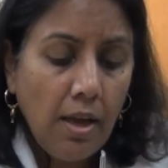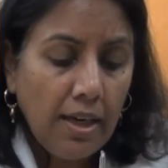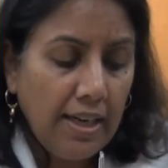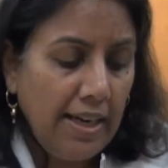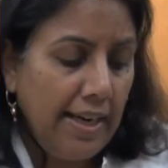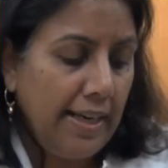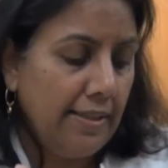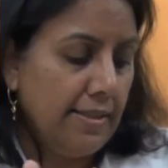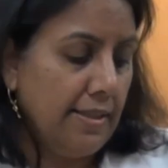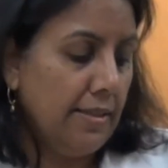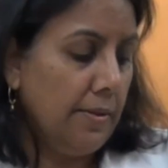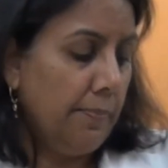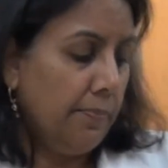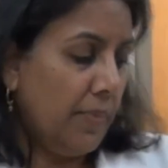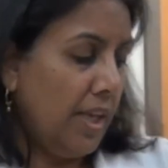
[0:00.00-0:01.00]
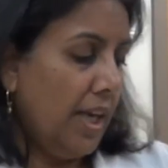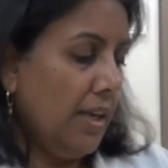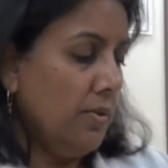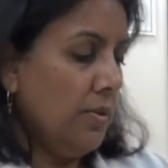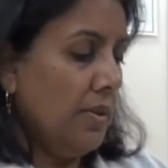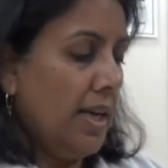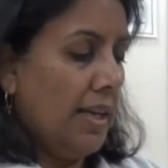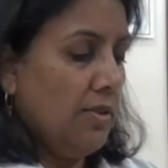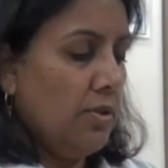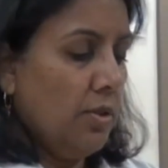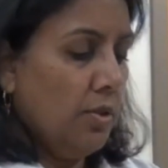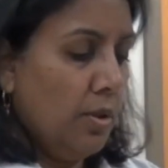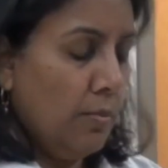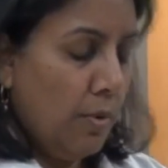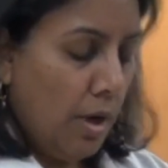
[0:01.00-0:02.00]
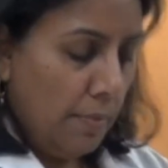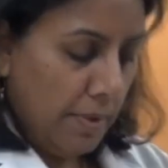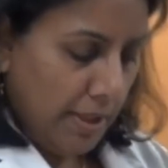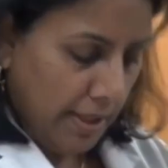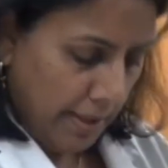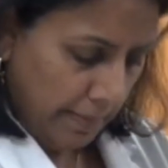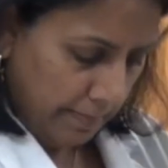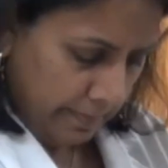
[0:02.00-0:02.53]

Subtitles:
connected. Okay, so that's your thermometer.